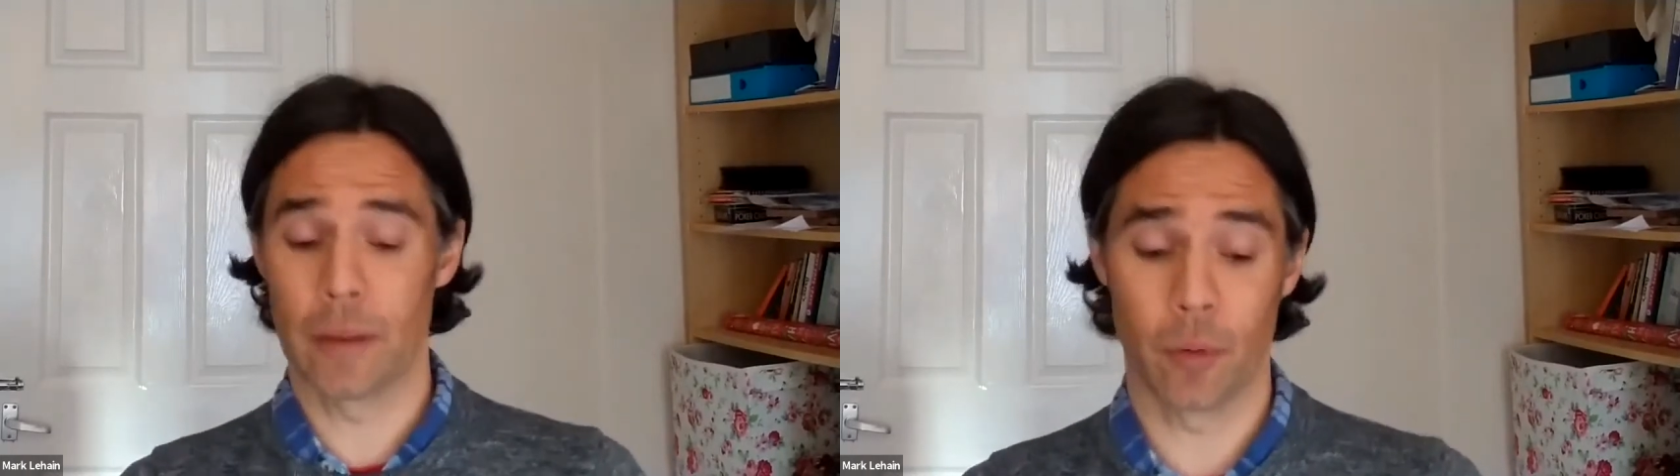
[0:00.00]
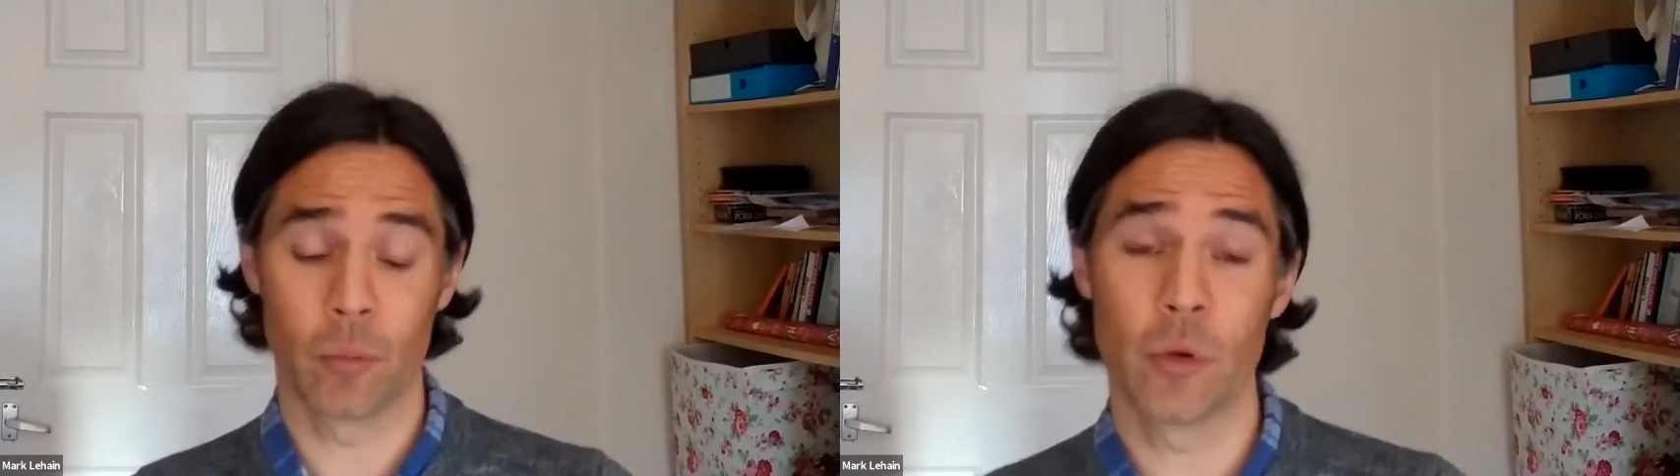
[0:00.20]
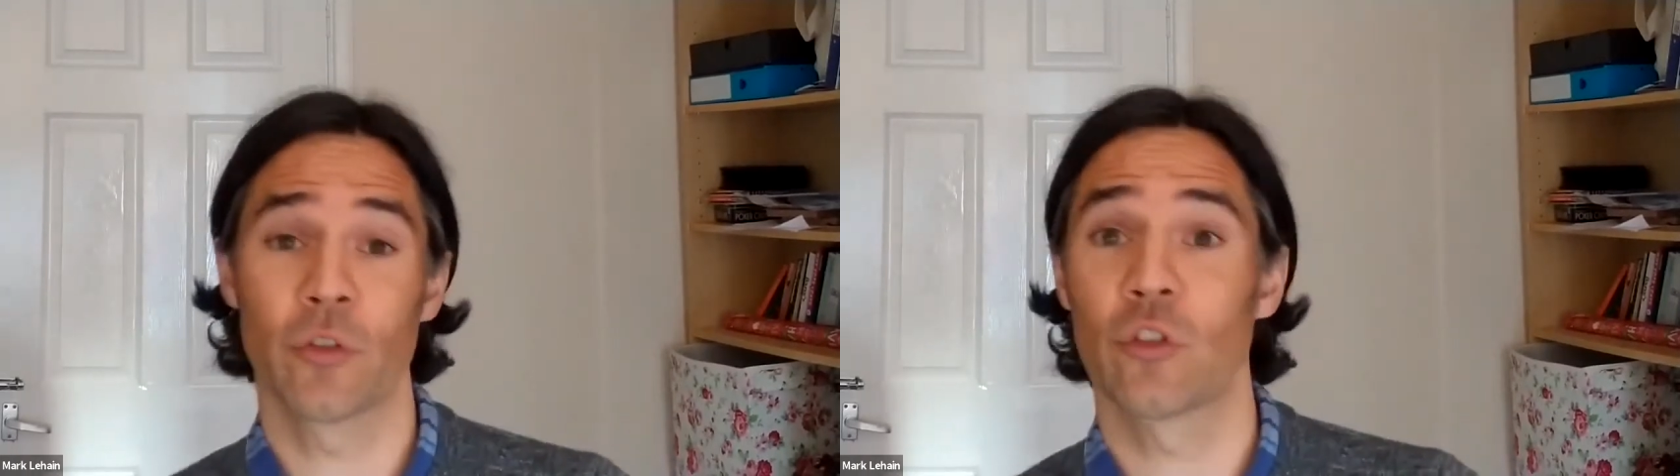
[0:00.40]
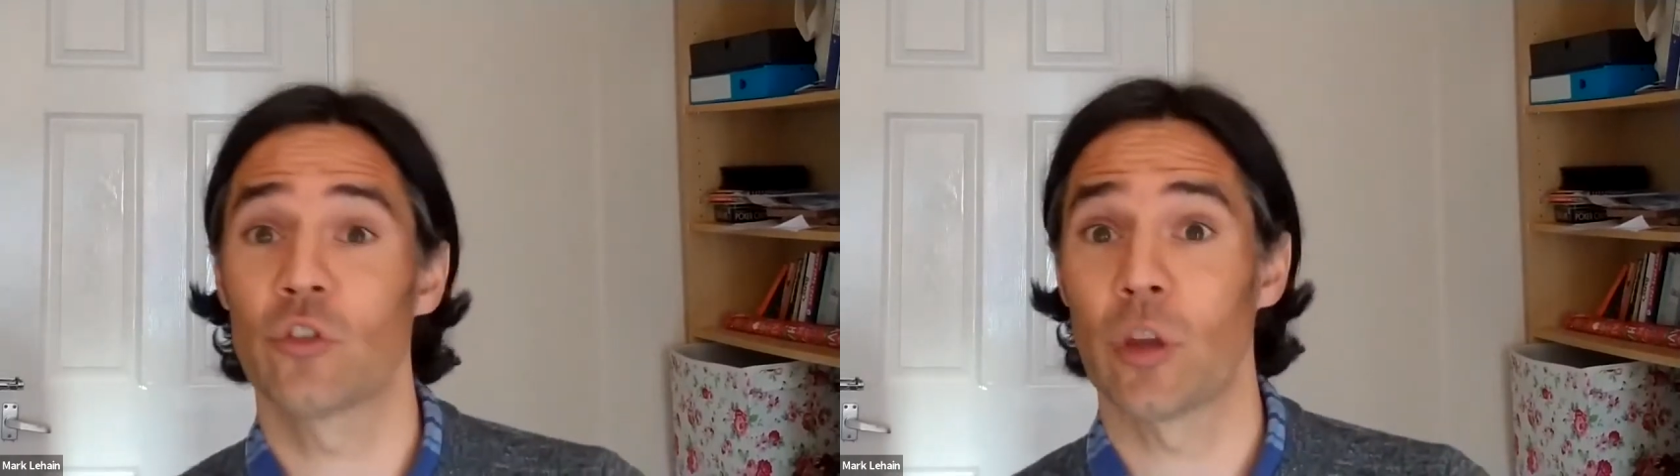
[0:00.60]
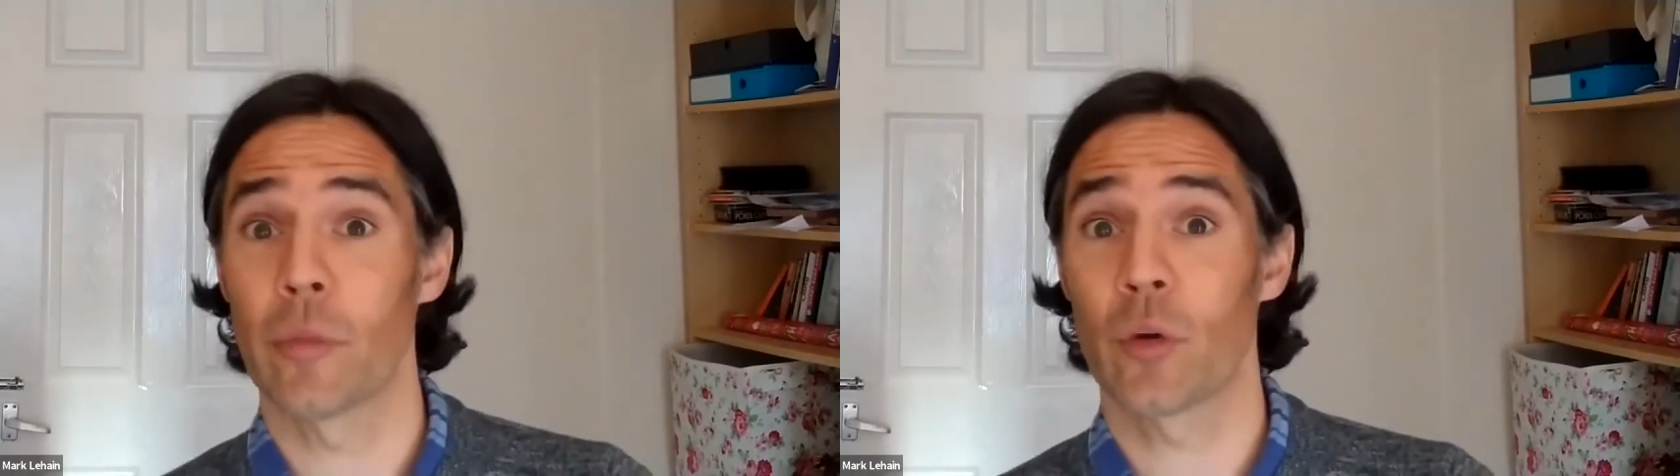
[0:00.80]
but we'll move on to
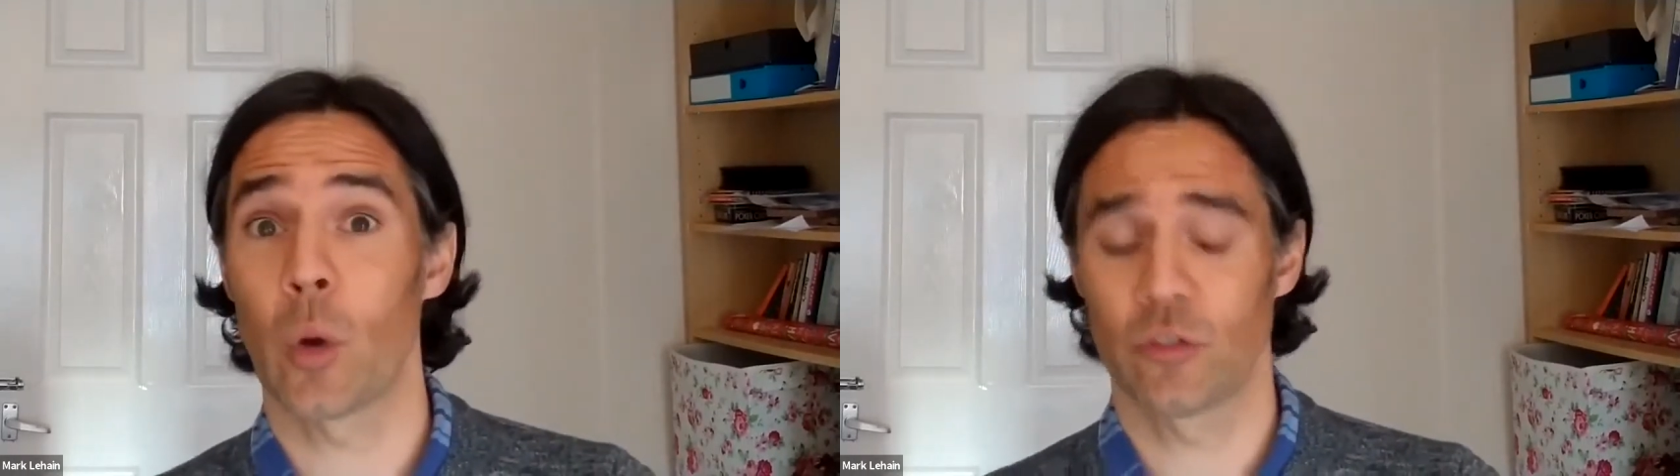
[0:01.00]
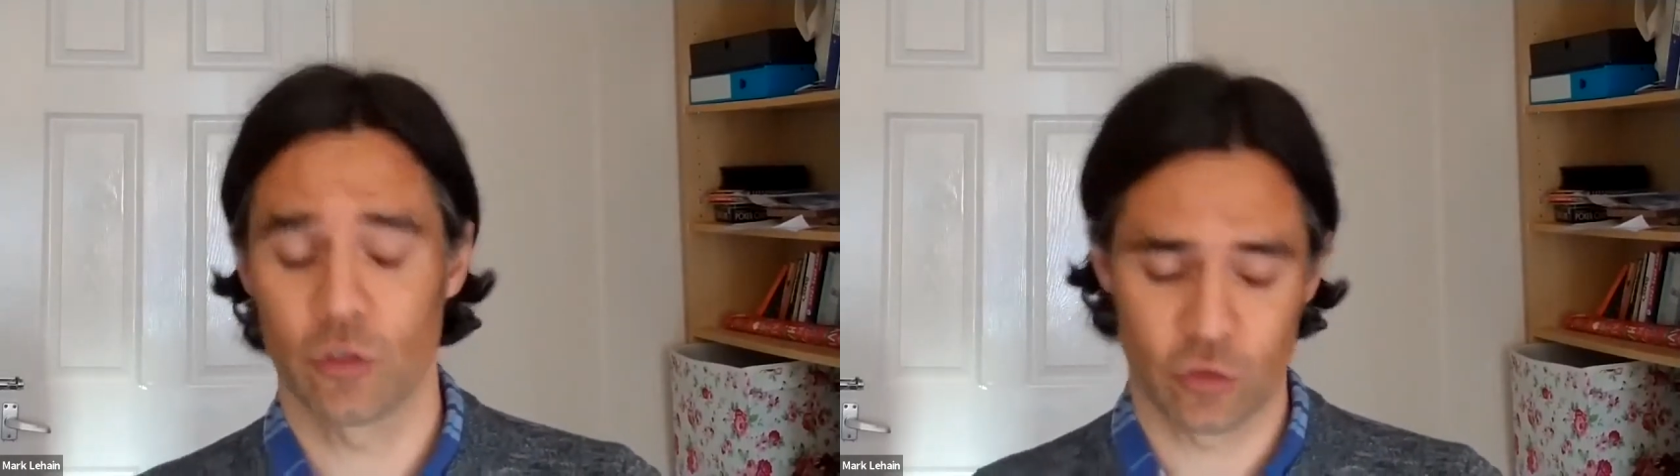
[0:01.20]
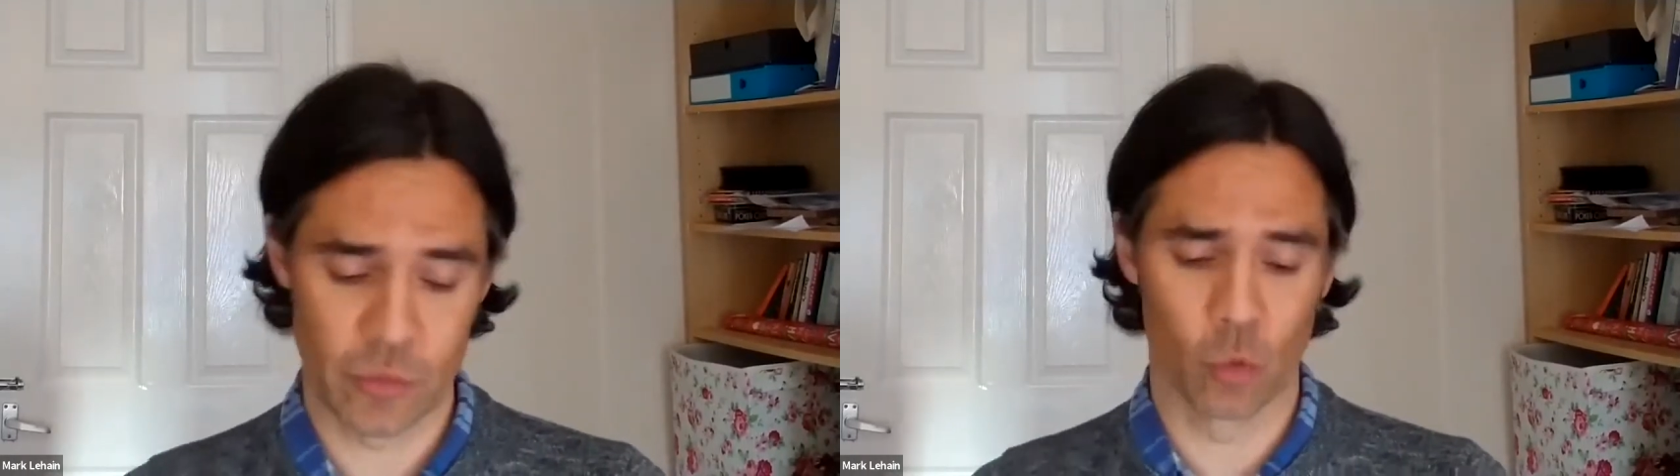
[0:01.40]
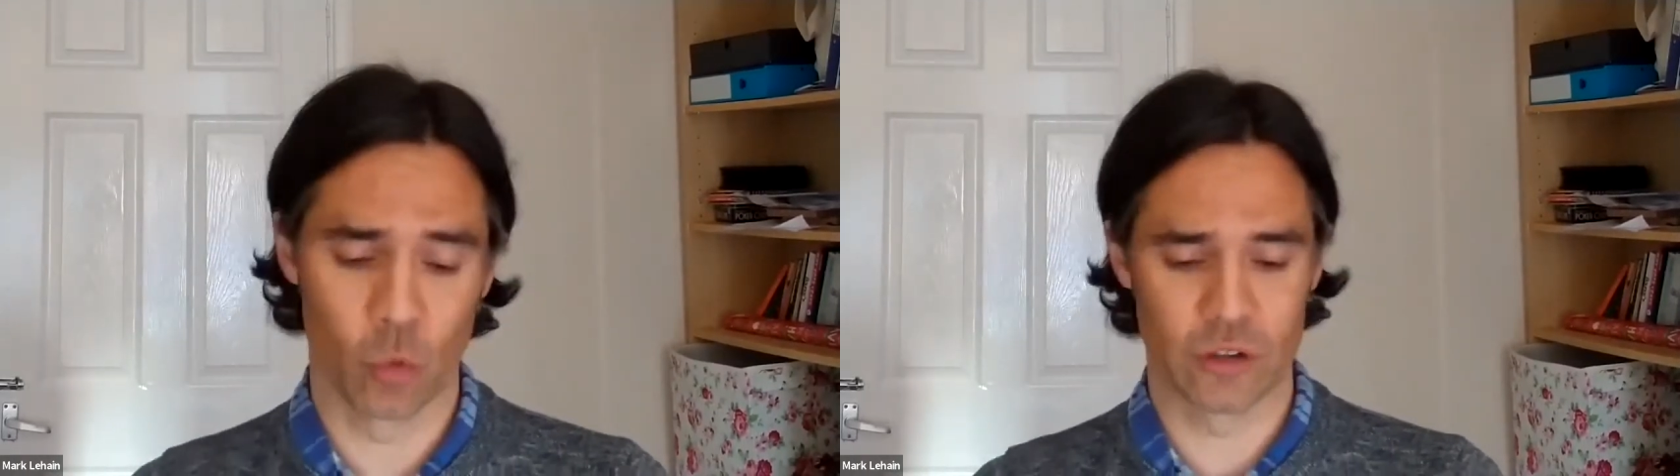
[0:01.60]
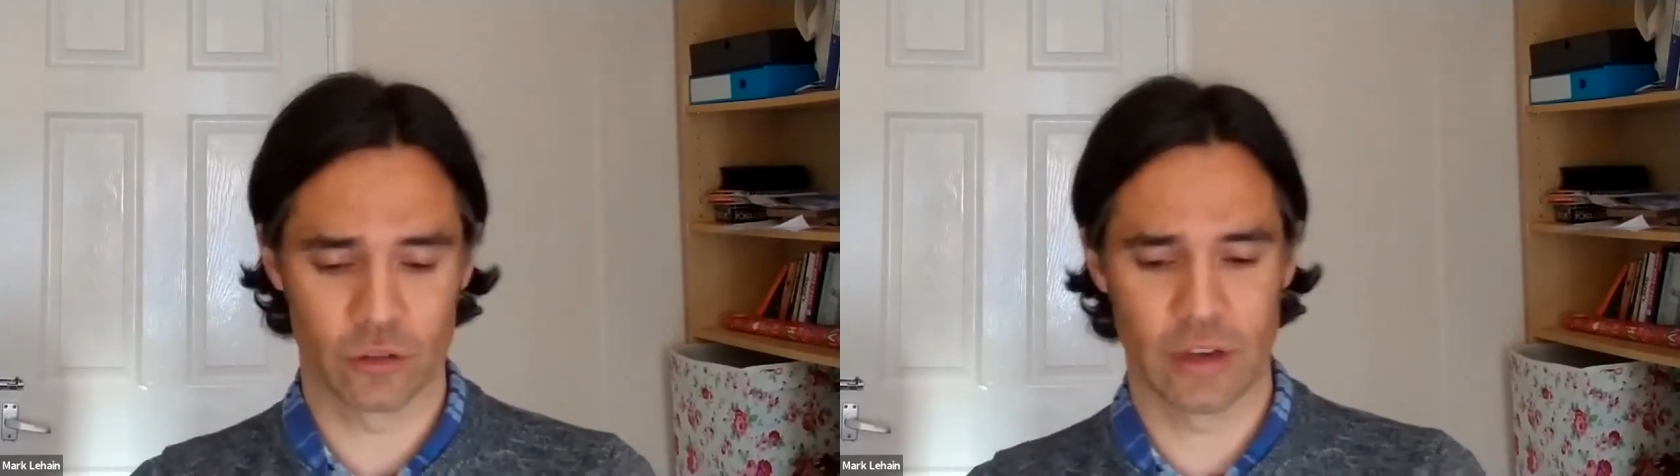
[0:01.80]
some of the questions from the
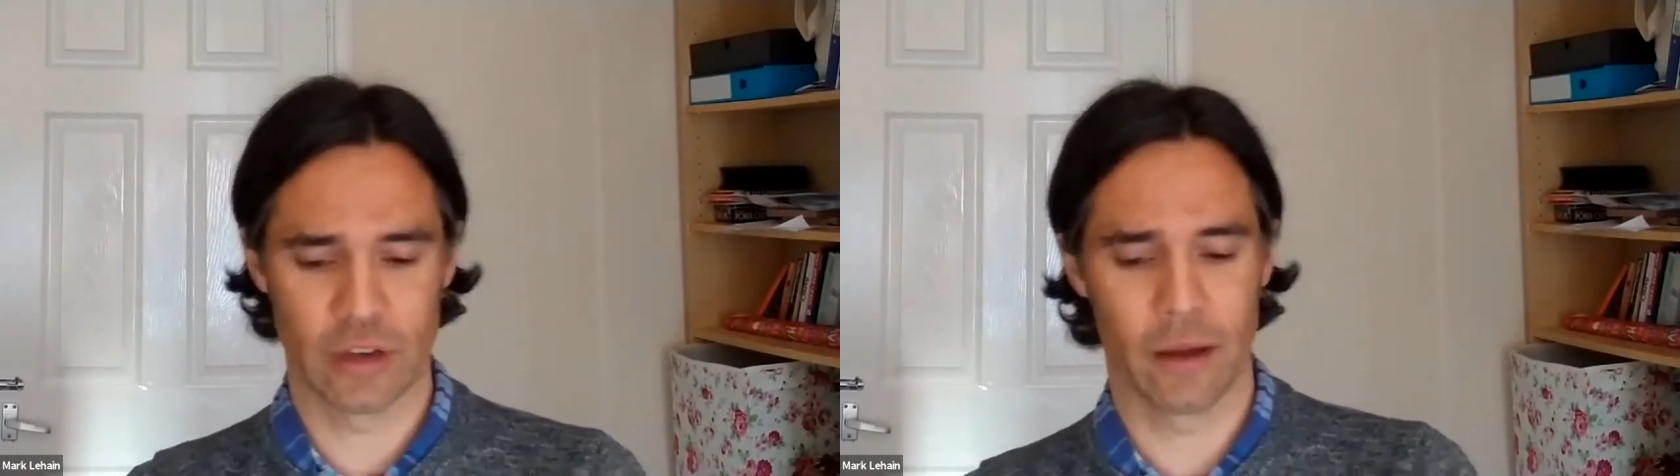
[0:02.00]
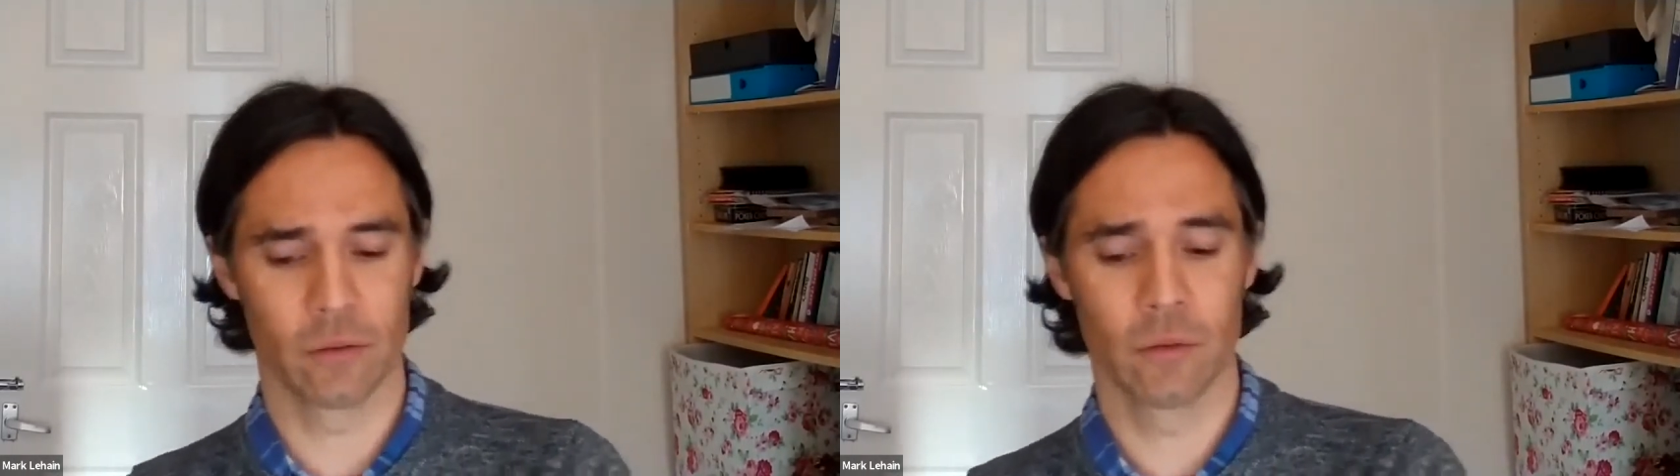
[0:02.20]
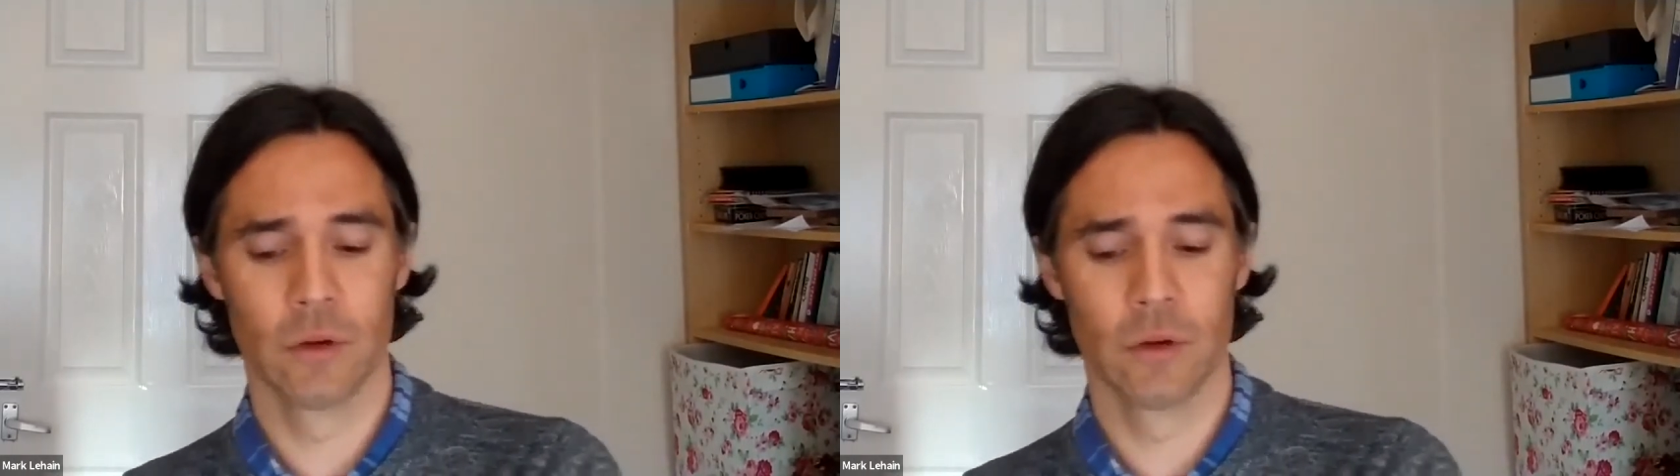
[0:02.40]
audience now.